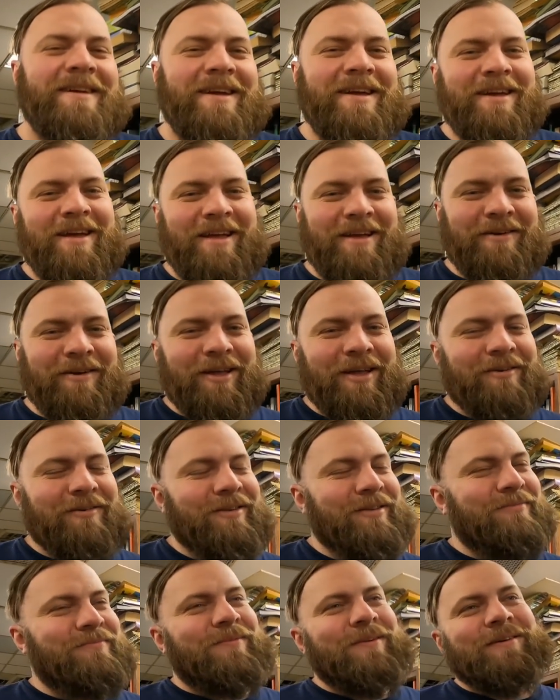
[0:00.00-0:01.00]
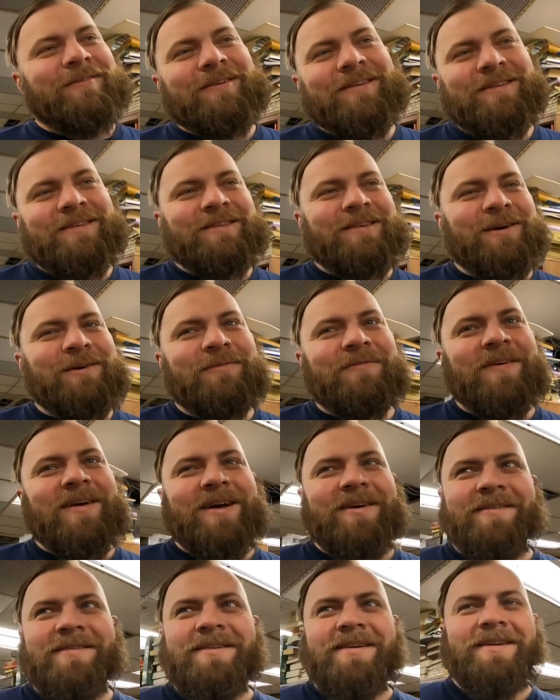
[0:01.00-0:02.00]
it, it, was it was so
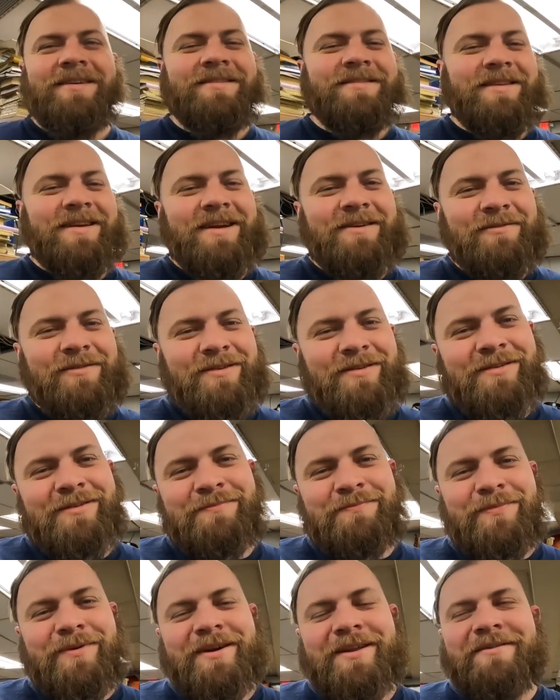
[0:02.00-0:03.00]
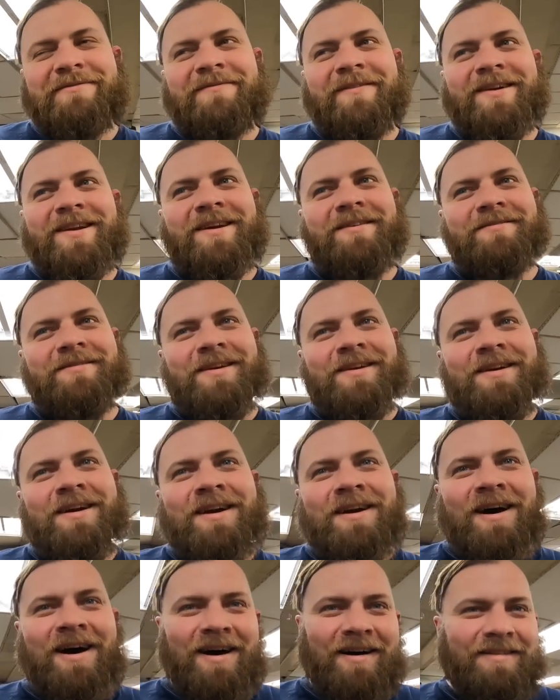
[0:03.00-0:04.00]
funny. Was, like, it was pretty funny. I was like,
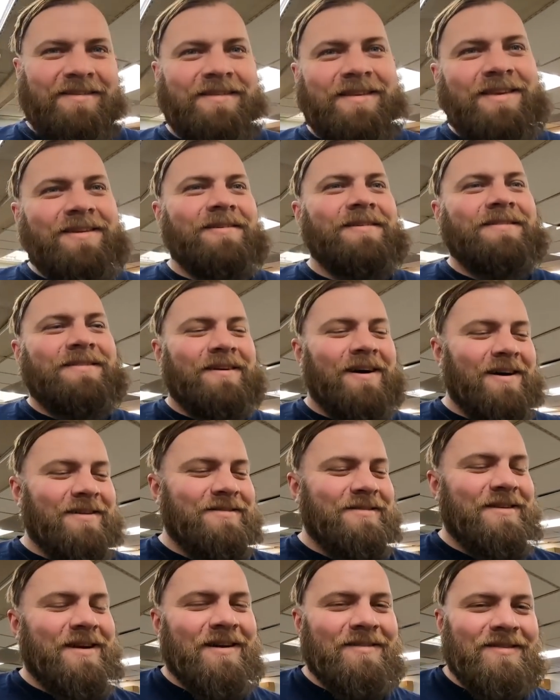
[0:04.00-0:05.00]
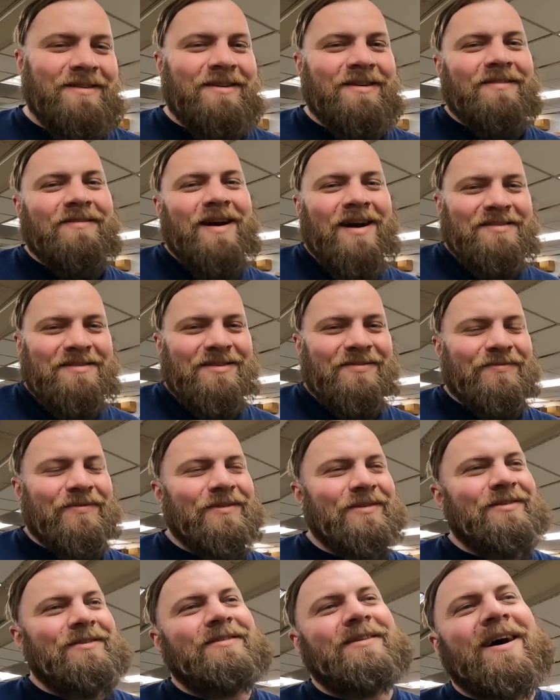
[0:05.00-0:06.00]
I see you at the auction house. You could have got this
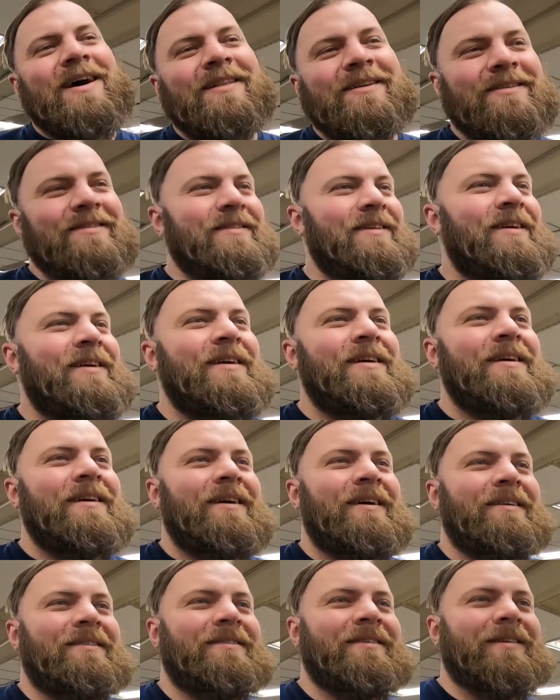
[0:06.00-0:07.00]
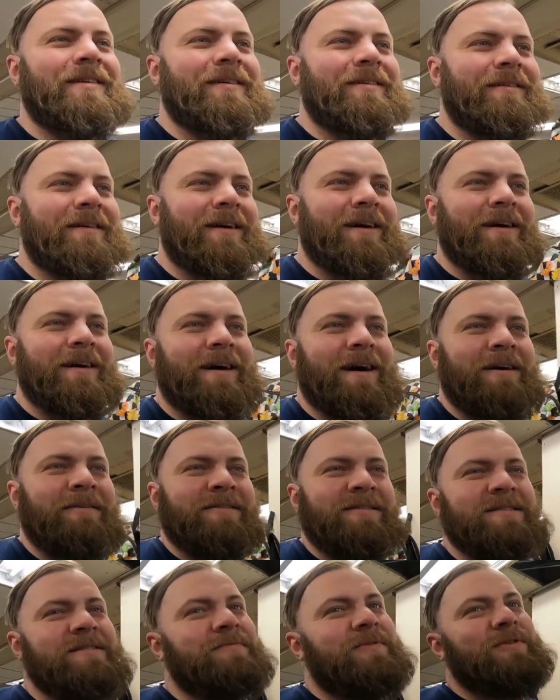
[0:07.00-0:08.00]
for two dollars. So uh, I
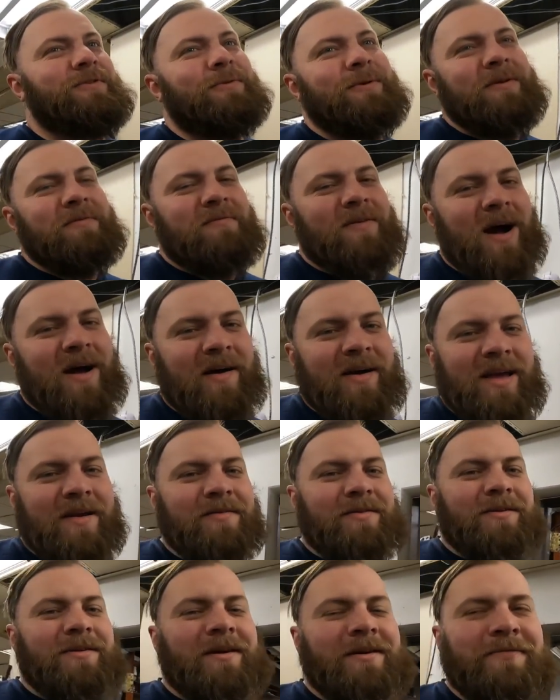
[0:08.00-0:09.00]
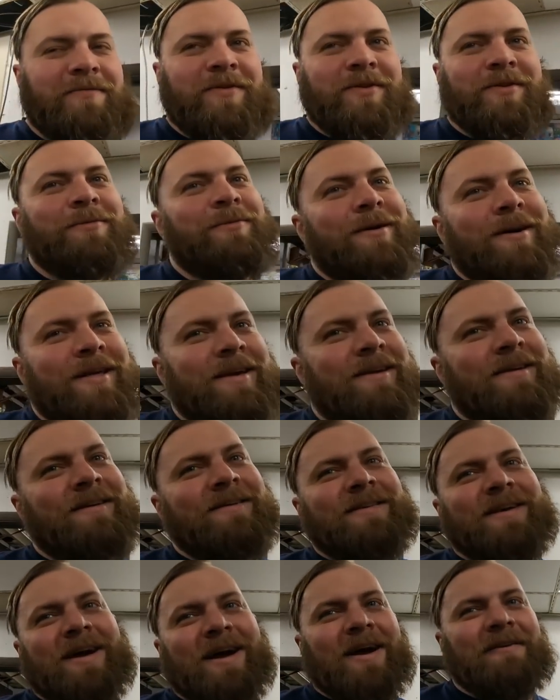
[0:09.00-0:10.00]
was listening for twenty five. I gave it to her for twenty
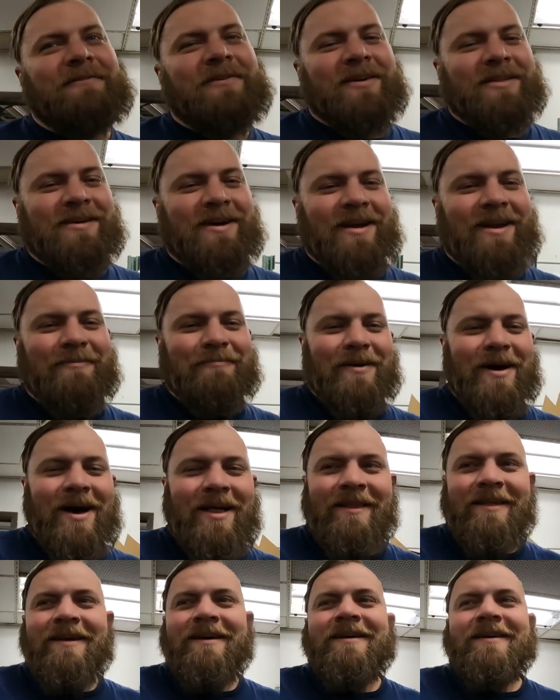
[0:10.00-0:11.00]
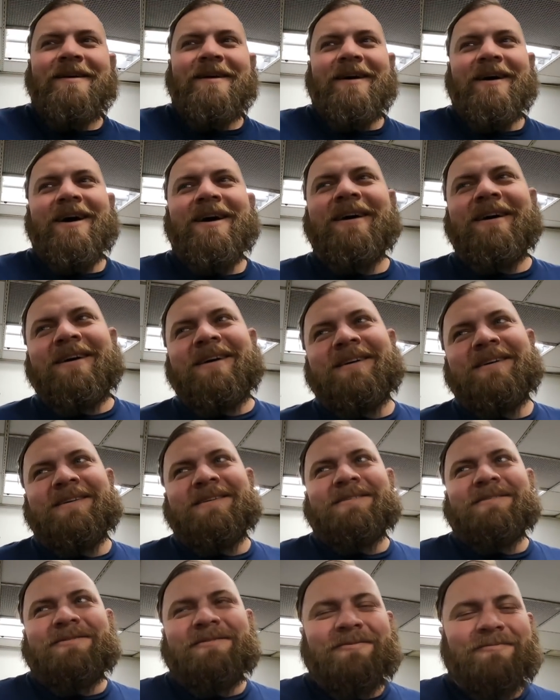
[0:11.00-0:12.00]
because I, I, felt kind of bad.
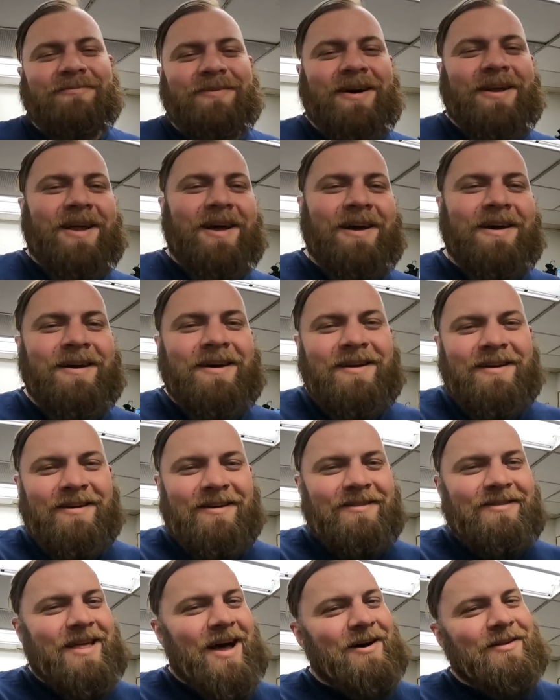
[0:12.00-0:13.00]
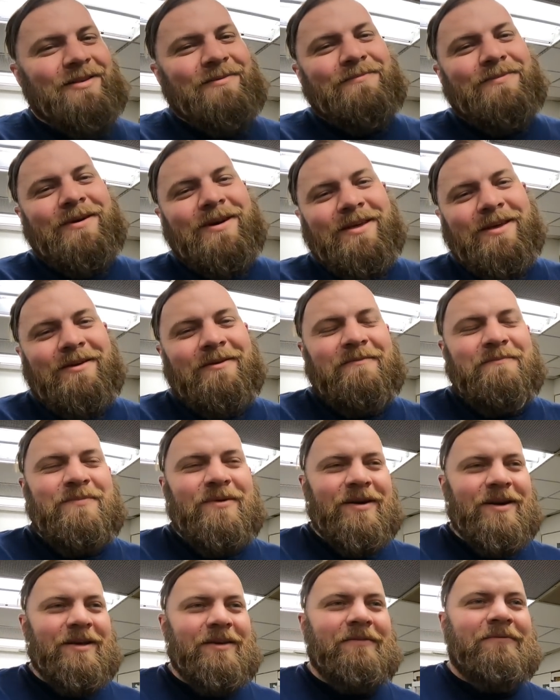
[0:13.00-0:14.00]
but uh, that was a pretty
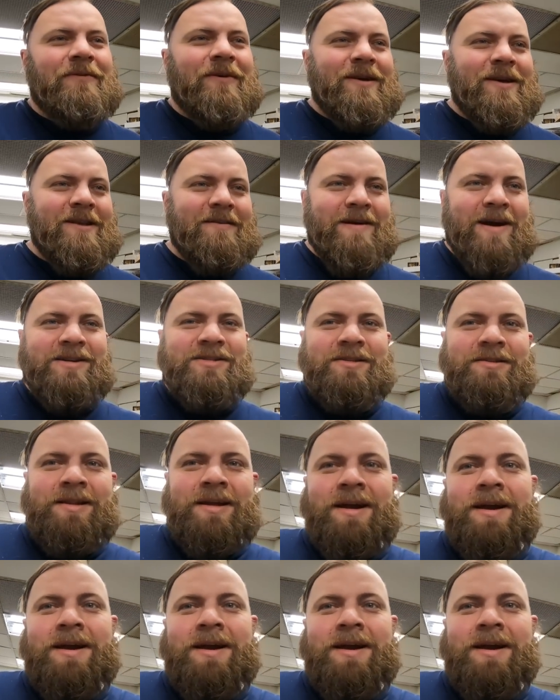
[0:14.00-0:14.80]
pretty funny interaction